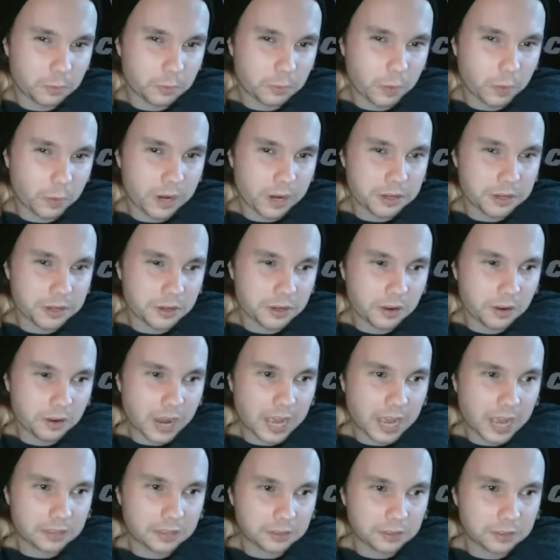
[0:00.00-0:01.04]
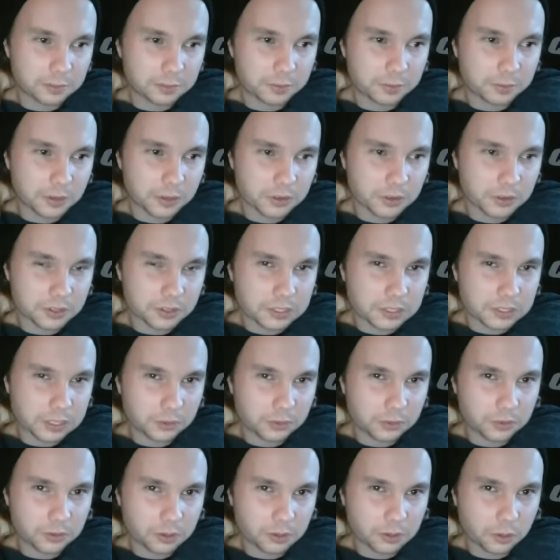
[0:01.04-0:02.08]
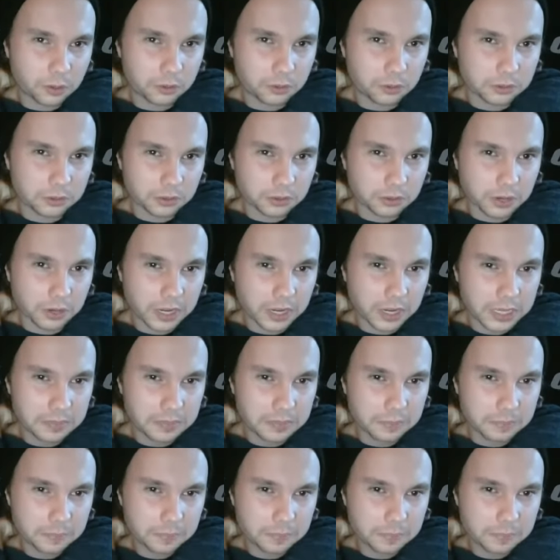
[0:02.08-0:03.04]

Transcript: Where you're at, the further south, the colder, right?